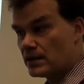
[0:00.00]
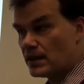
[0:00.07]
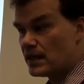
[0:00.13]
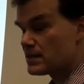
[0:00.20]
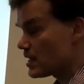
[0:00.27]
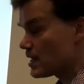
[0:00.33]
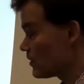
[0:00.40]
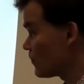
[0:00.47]

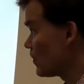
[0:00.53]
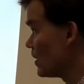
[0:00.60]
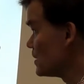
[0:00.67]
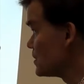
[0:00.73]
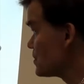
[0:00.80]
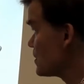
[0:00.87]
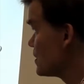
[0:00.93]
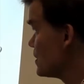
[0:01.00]
still
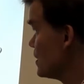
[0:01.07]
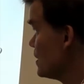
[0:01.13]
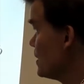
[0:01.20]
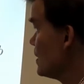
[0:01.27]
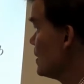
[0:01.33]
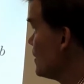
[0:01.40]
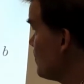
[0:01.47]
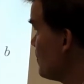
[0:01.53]
centralized.
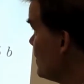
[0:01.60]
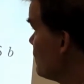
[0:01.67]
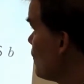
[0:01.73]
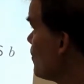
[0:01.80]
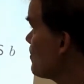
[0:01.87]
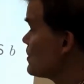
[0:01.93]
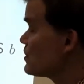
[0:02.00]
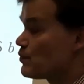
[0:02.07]
The
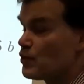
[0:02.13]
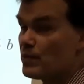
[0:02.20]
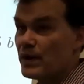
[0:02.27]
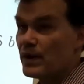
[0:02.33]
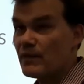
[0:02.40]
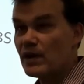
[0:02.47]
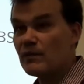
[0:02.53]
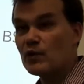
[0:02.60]
beamformers
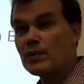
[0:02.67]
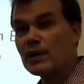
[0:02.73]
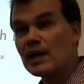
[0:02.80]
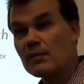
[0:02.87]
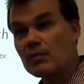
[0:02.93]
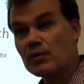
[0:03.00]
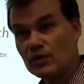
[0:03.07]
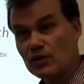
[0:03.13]
we would be
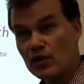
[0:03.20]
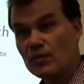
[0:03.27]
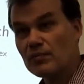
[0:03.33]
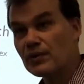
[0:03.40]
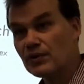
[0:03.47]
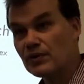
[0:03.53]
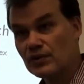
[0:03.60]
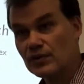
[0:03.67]
able to
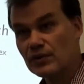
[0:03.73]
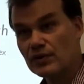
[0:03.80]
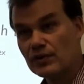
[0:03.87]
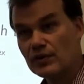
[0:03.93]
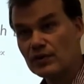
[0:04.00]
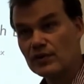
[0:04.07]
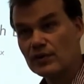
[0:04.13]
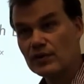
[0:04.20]
compute
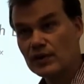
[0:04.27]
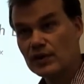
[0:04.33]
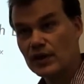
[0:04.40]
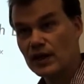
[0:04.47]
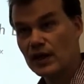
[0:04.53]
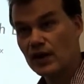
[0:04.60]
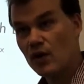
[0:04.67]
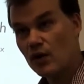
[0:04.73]

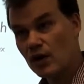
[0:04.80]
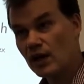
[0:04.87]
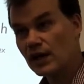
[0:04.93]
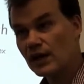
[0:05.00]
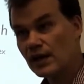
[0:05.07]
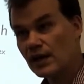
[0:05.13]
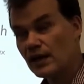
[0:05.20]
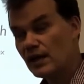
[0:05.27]

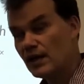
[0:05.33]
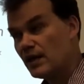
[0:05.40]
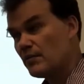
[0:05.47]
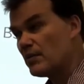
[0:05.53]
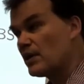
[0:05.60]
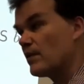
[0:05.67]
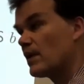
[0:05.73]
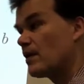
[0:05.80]
locally,
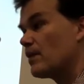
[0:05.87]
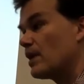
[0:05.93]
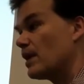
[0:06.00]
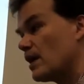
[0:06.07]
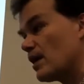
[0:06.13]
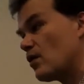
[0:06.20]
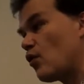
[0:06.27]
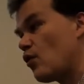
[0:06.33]
but when
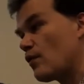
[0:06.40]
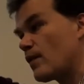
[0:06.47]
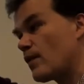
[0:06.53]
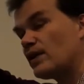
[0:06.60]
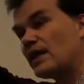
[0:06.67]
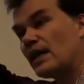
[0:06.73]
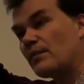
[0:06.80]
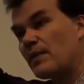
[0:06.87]
we
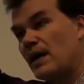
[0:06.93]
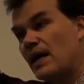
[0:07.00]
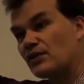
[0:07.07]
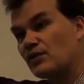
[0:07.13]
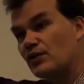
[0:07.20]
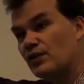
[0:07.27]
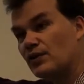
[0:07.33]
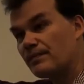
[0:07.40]
convert that
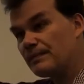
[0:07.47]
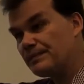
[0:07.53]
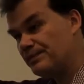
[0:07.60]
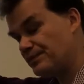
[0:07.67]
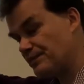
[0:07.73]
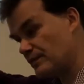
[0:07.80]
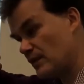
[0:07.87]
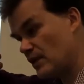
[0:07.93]
back to
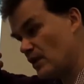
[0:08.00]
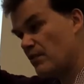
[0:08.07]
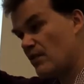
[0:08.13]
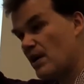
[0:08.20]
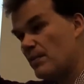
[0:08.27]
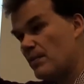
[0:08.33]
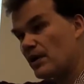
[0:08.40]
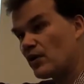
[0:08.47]
the
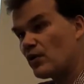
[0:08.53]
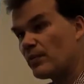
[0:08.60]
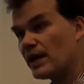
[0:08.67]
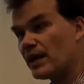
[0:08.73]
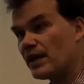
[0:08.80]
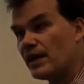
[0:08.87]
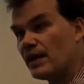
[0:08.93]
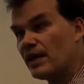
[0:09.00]
primal
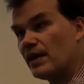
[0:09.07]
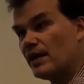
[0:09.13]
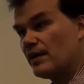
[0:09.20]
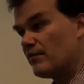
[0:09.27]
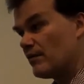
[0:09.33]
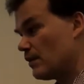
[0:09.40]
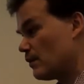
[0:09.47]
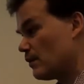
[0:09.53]
domain,
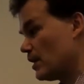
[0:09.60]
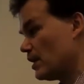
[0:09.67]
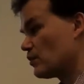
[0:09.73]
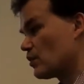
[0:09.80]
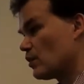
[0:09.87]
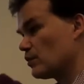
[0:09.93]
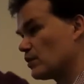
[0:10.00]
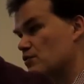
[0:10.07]
we need
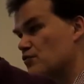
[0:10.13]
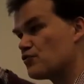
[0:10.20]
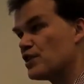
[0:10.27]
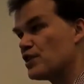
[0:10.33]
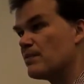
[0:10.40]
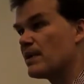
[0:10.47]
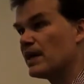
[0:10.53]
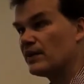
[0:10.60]
to know this
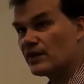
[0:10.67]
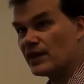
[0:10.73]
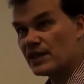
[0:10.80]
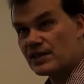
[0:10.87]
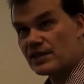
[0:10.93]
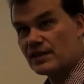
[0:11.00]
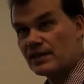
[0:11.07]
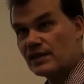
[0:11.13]
G
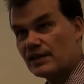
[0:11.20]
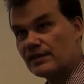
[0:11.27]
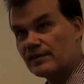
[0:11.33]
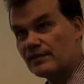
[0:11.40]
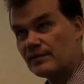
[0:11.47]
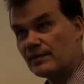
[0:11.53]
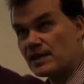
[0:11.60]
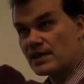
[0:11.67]
matrix,
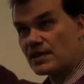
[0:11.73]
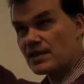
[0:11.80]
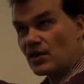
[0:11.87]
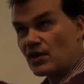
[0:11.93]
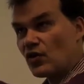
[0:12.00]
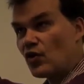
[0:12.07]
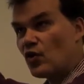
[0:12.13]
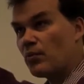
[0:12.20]
which is a
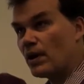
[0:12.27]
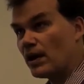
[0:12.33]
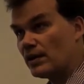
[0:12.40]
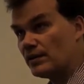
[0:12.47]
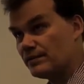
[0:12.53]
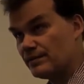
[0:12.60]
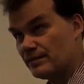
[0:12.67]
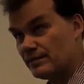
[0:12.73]

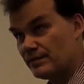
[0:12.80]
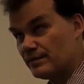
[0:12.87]
global.